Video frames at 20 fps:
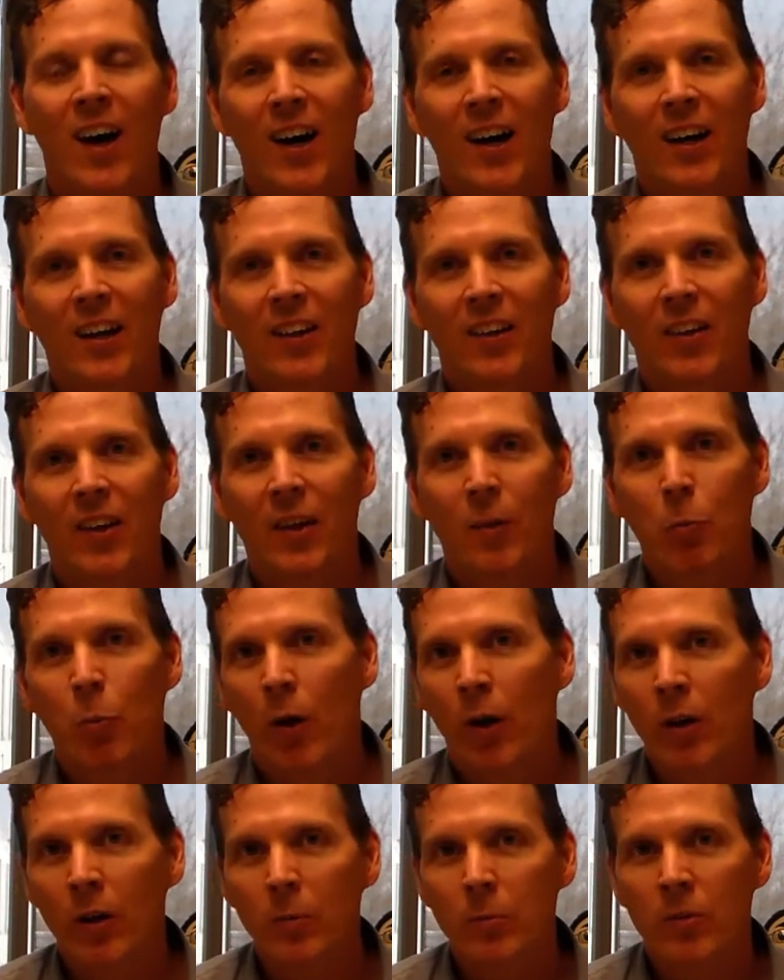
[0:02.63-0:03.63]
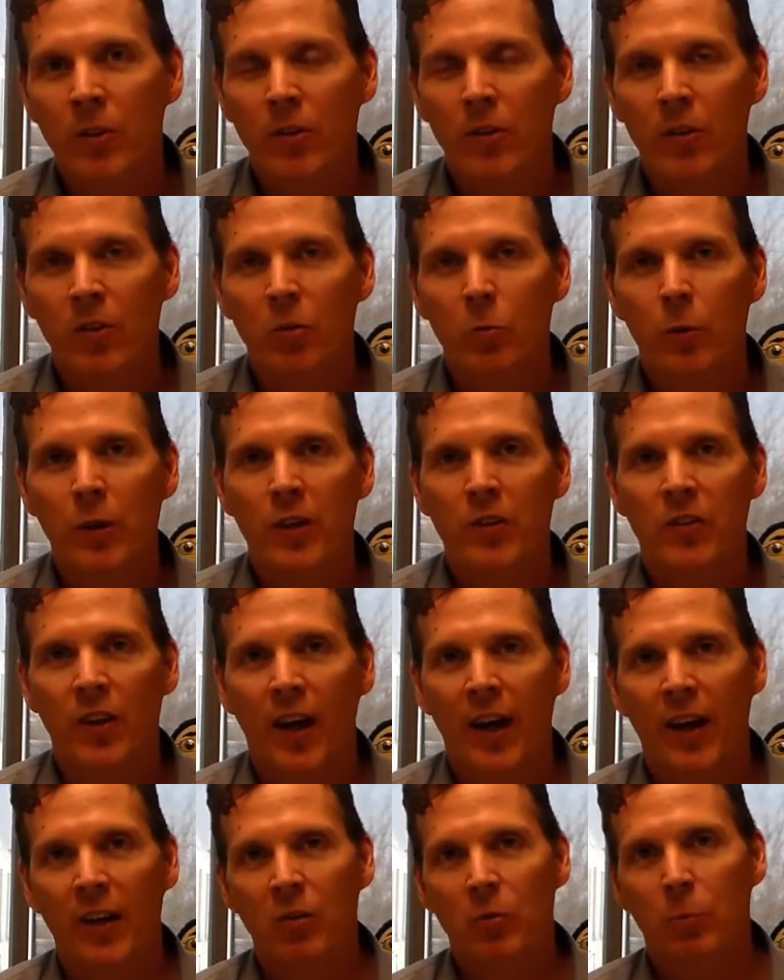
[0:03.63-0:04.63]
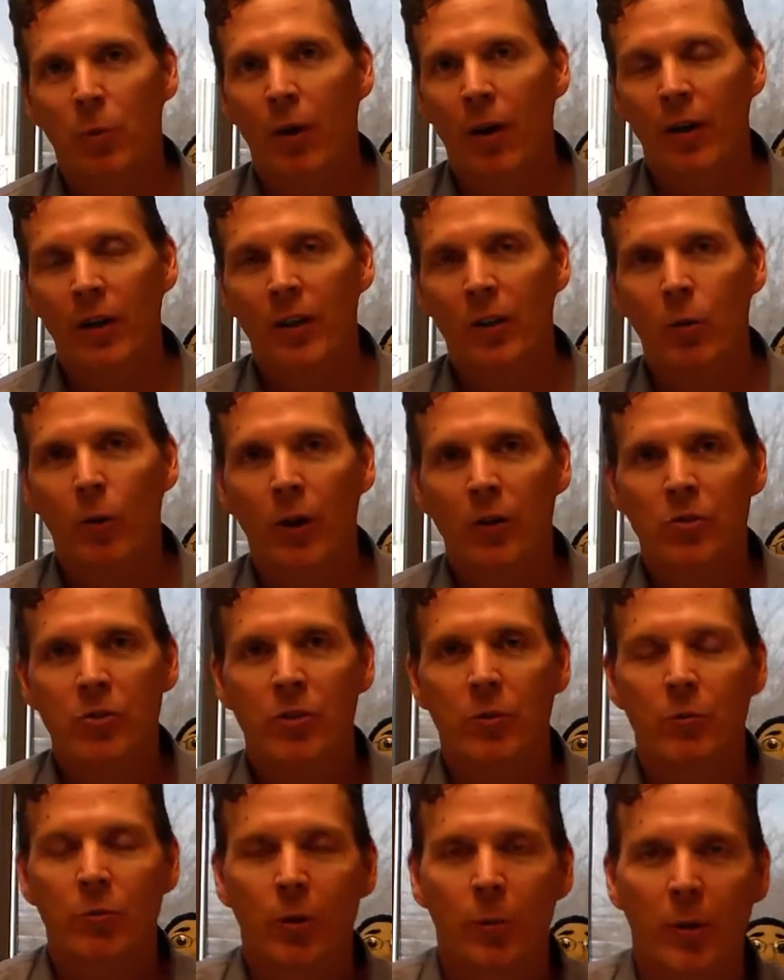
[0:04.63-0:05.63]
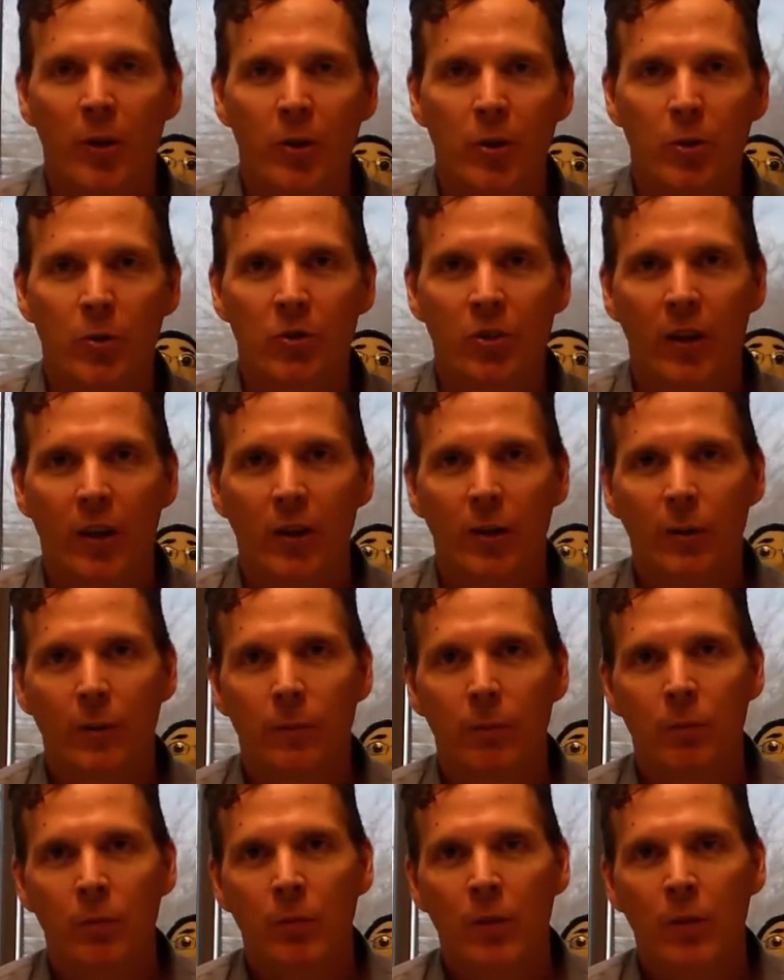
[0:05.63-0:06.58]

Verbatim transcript: Hi, and welcome to this week's Ask Brian question from our newsletter.